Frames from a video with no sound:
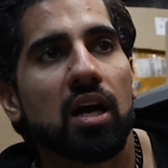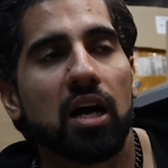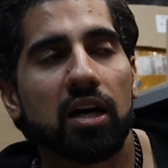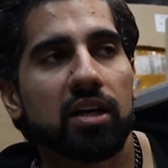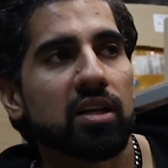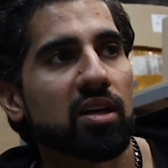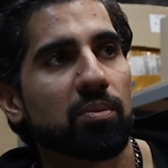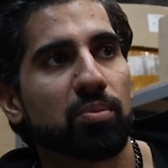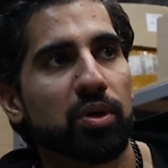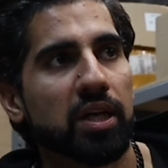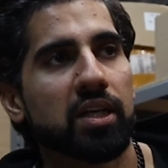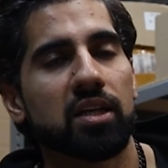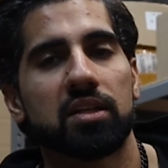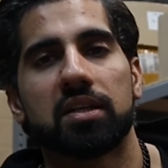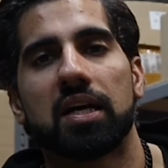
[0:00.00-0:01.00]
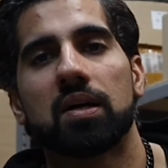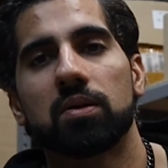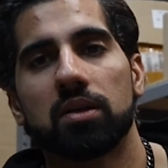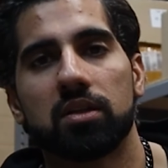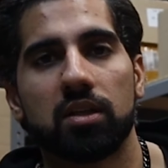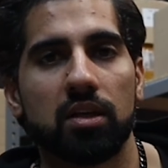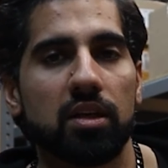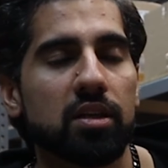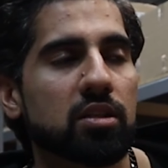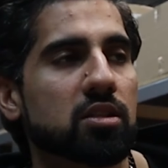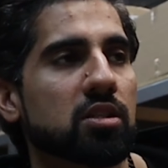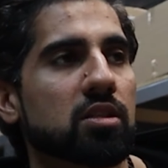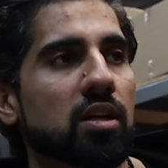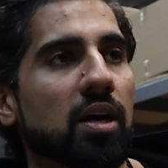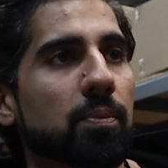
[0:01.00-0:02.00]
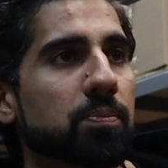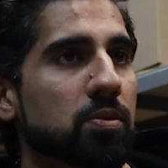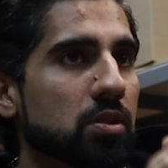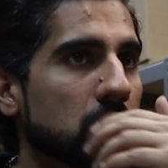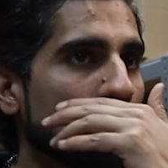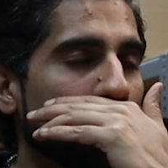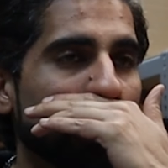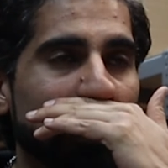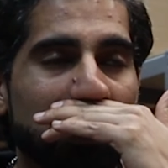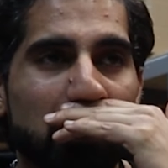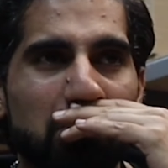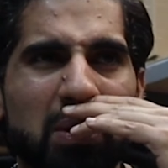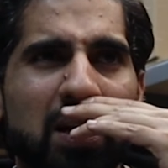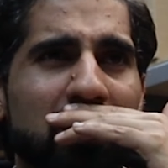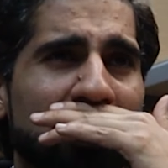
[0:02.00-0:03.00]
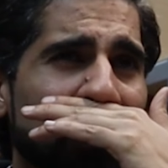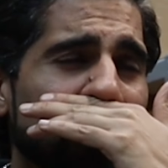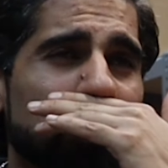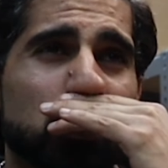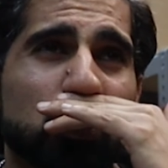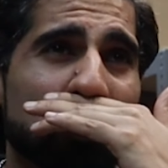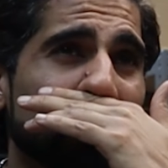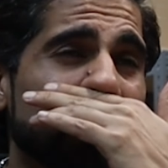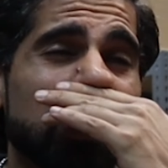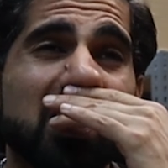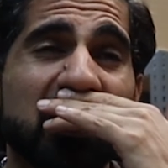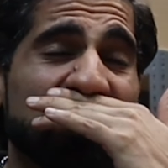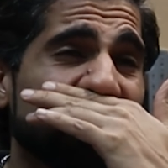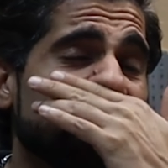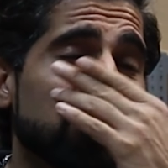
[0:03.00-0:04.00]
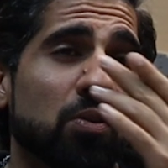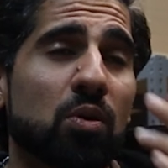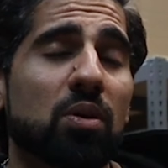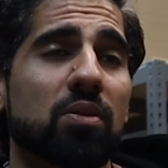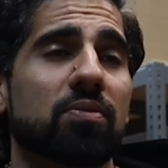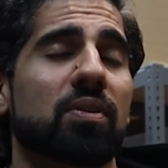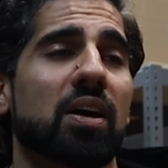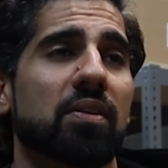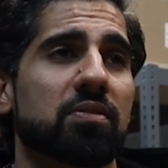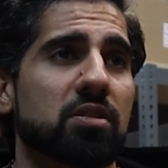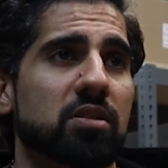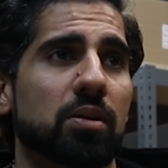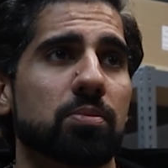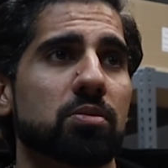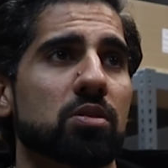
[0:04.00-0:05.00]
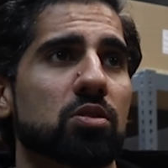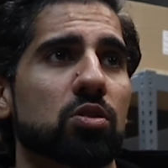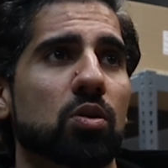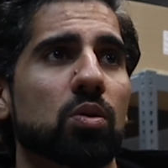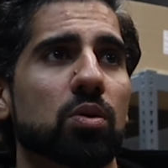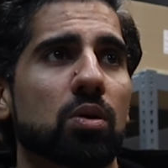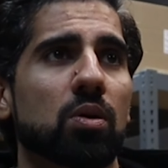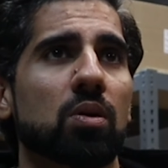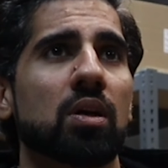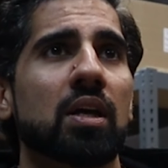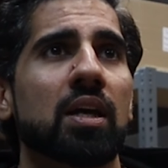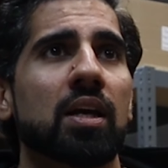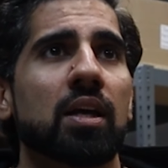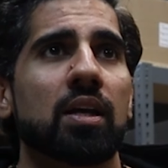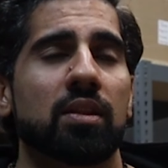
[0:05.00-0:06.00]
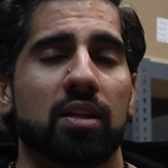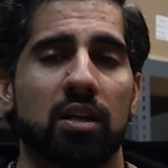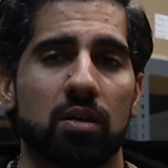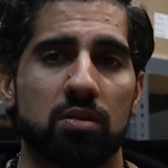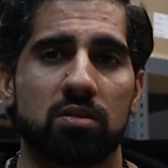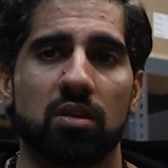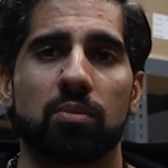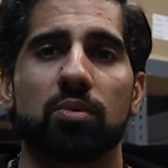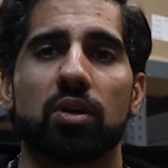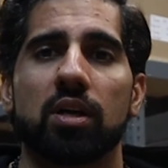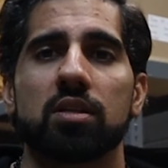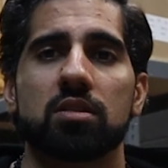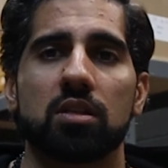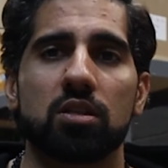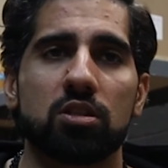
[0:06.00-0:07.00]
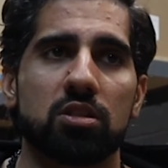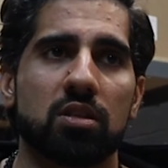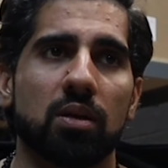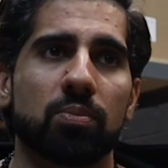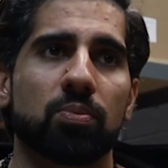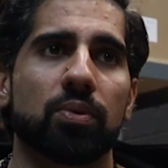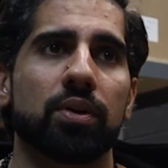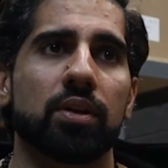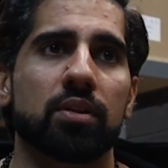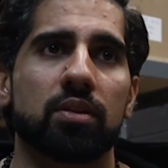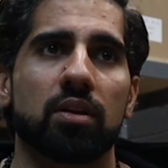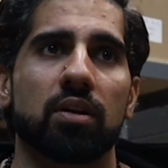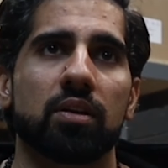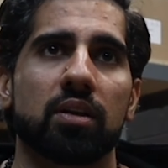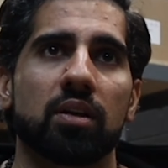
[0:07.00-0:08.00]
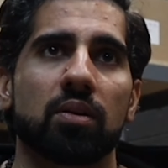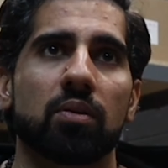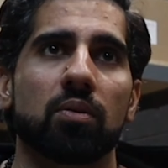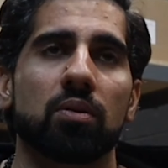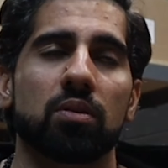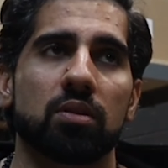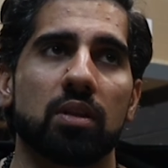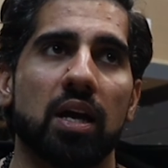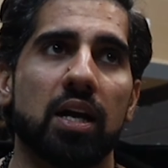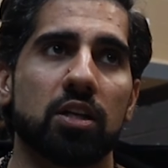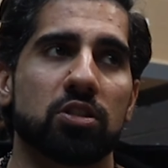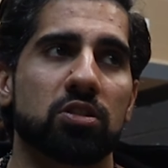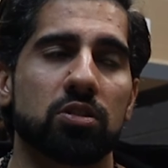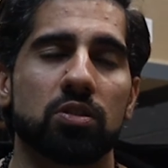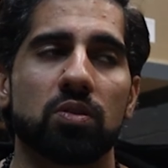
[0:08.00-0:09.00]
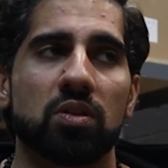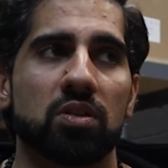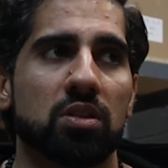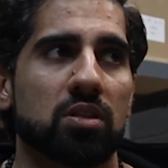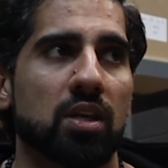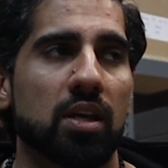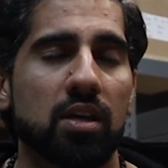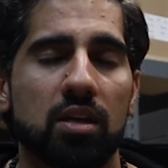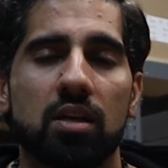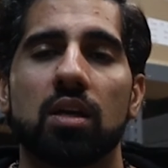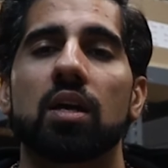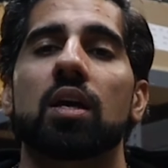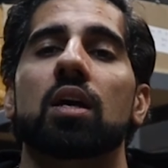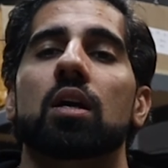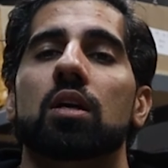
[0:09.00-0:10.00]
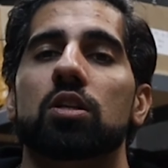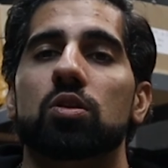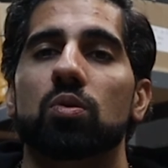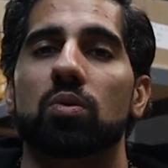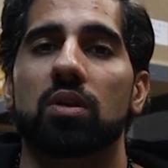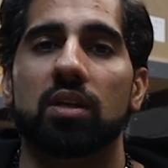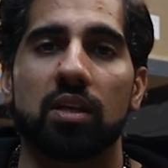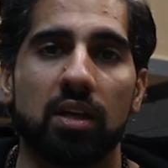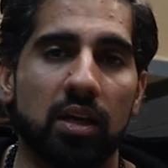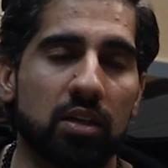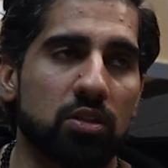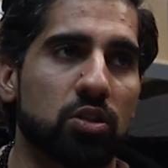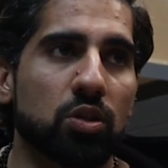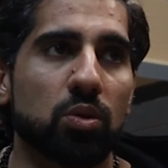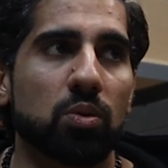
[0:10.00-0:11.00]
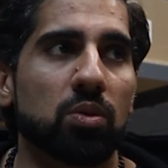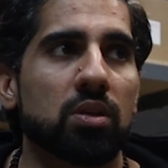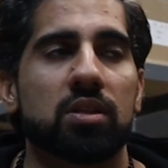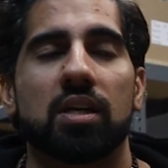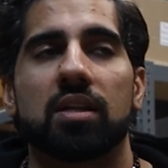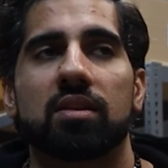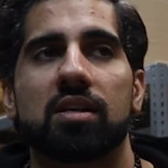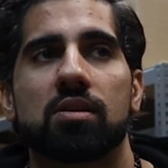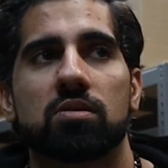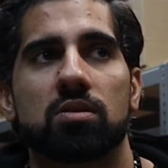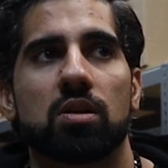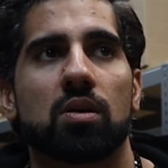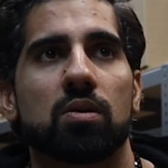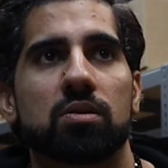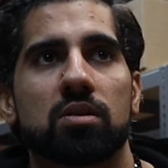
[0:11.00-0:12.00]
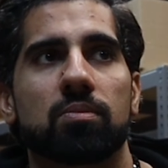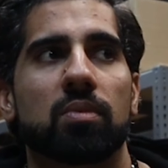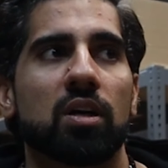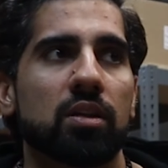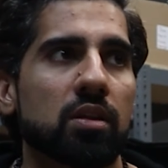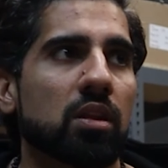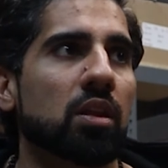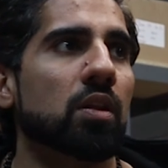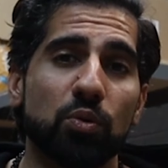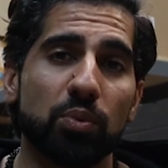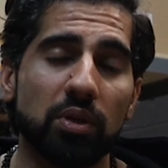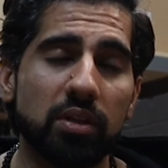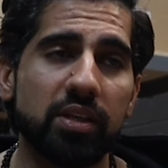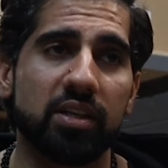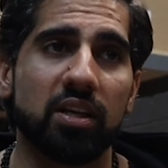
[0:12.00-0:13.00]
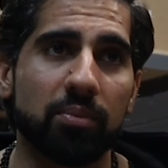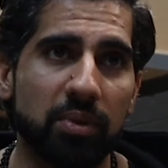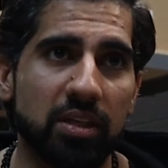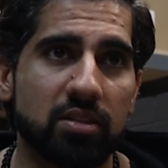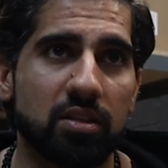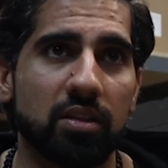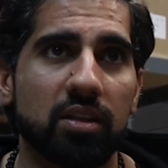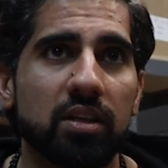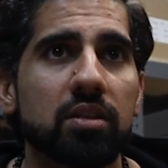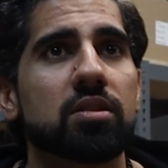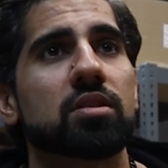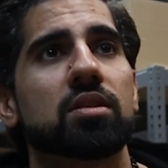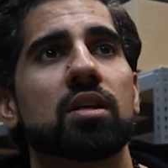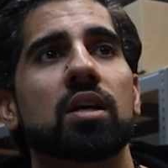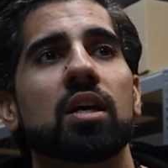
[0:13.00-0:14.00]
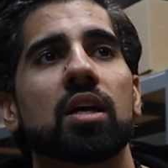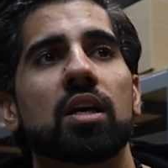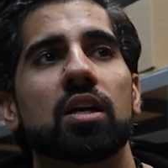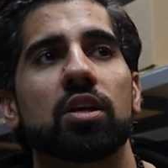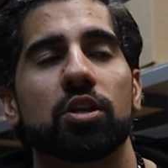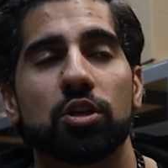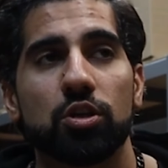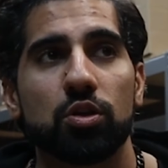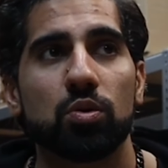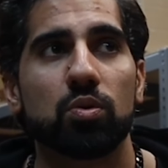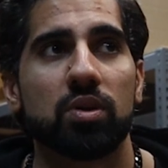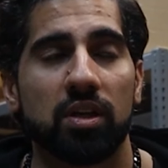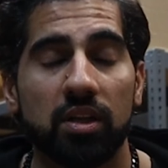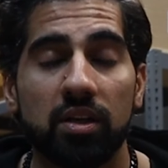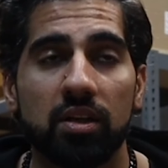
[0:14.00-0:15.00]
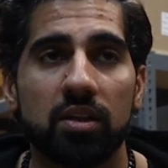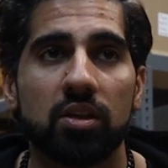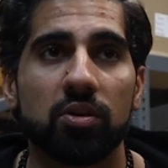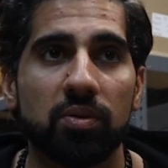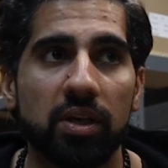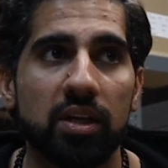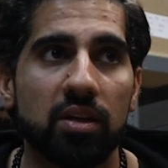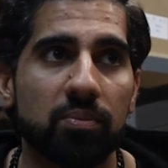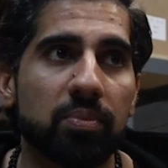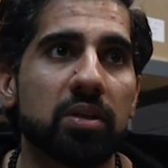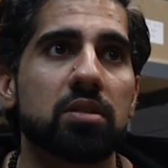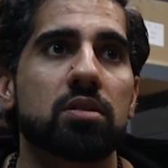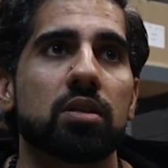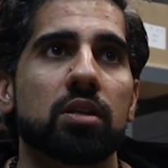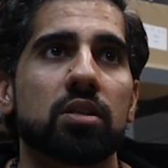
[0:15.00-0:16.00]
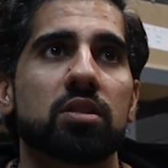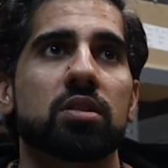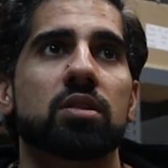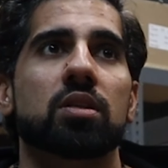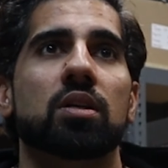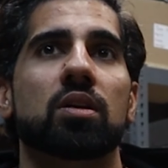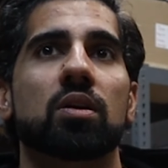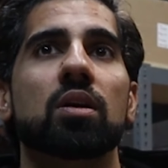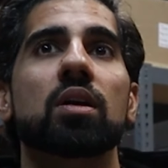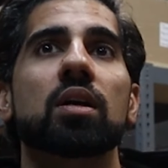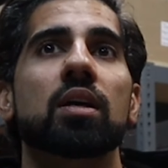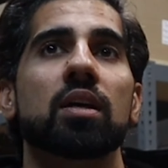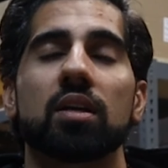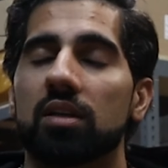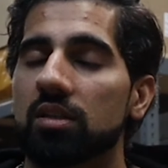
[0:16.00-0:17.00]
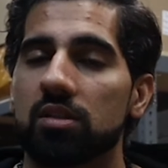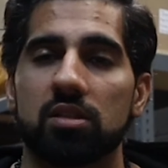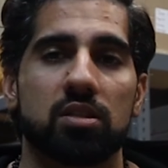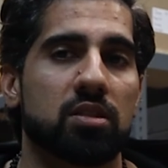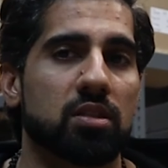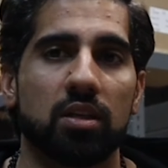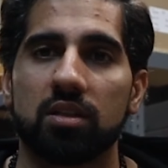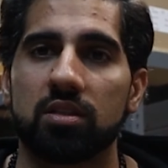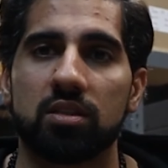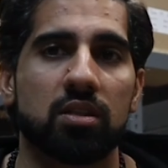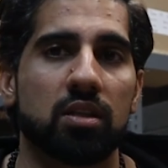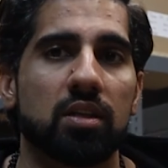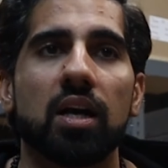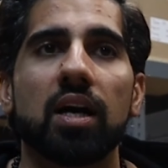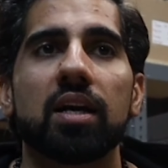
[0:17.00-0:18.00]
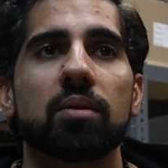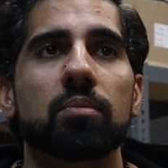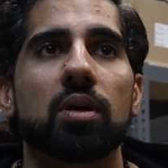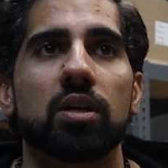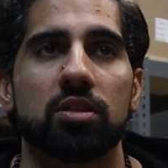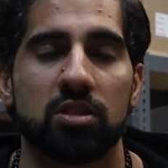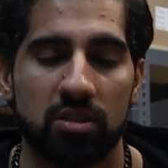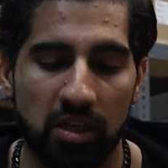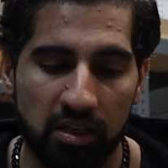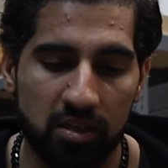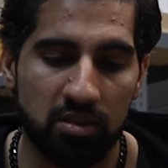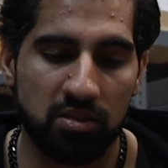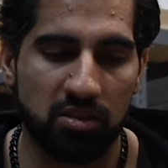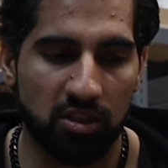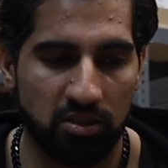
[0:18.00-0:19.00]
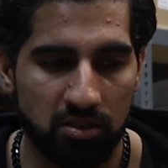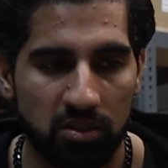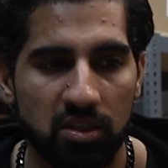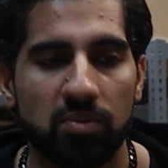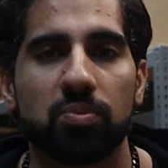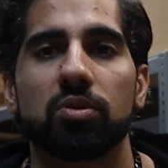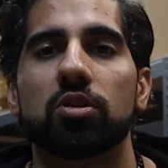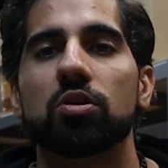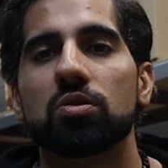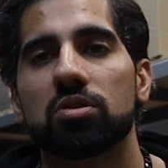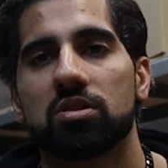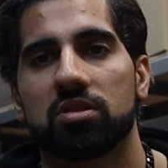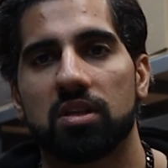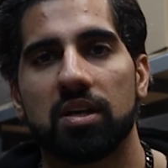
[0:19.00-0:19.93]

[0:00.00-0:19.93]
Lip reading: I'm gonna break it down into each steps. I think there should be like 4 or 5 steps in total that I'll summarize each step with on actions you need to take to get to $10,000 a month. If you really commit to this, you can create a business in 6 to 9 months that consistently produces